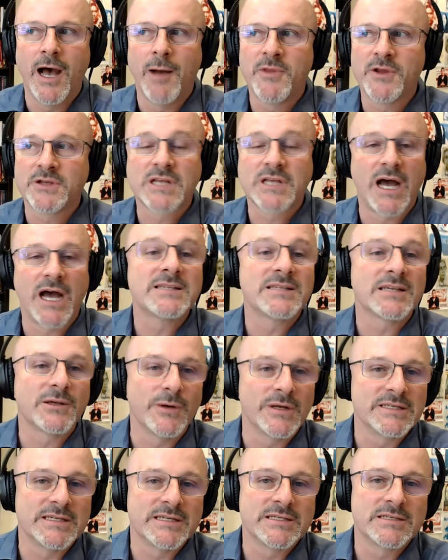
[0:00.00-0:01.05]
There's
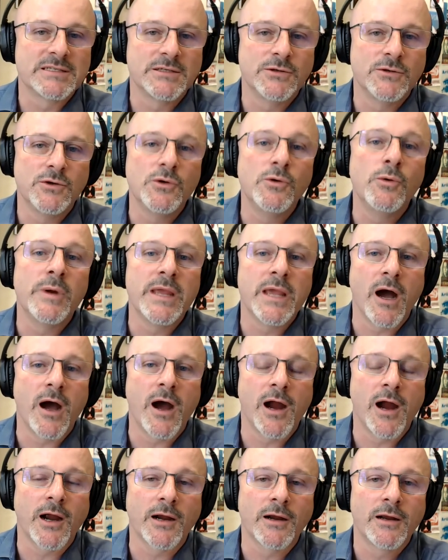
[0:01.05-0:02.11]
consequences to who we
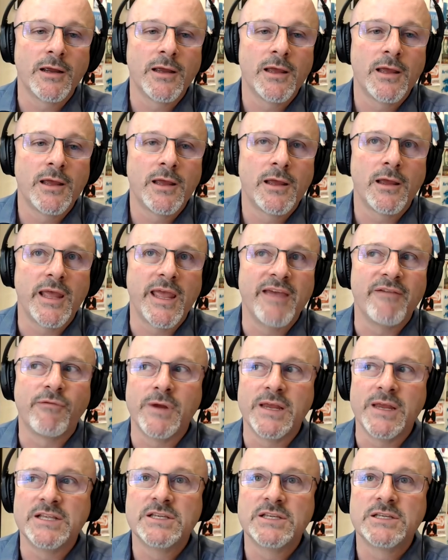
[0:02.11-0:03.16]
are if
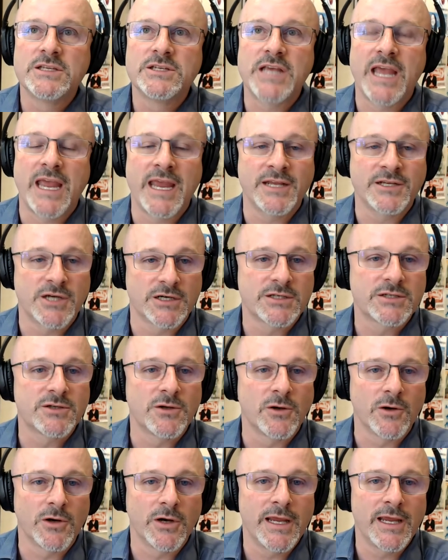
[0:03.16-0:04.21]
we change our
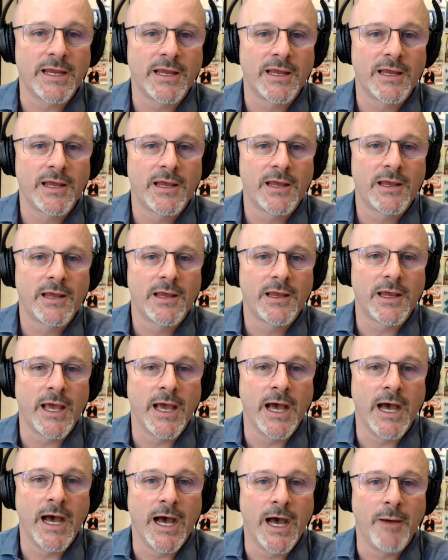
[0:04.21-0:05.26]
story.
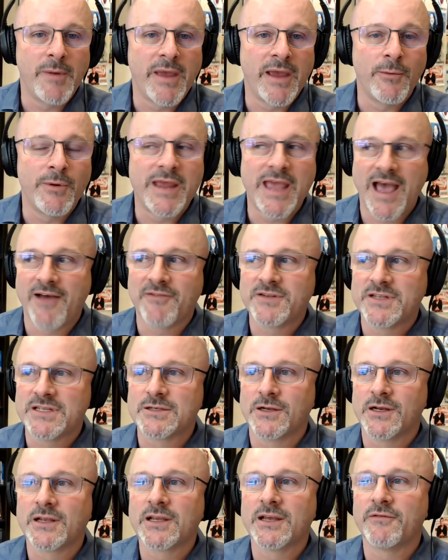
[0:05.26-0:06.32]
And we have to
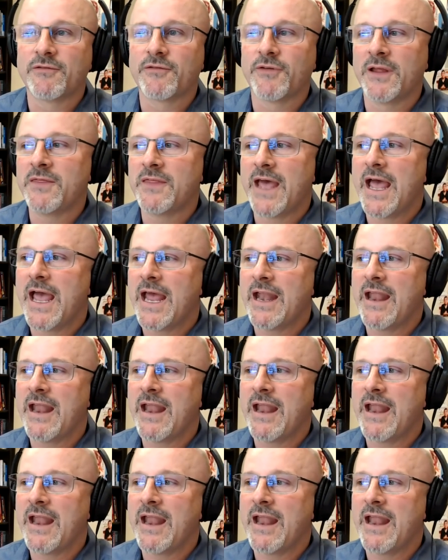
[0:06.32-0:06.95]
sort of confront that.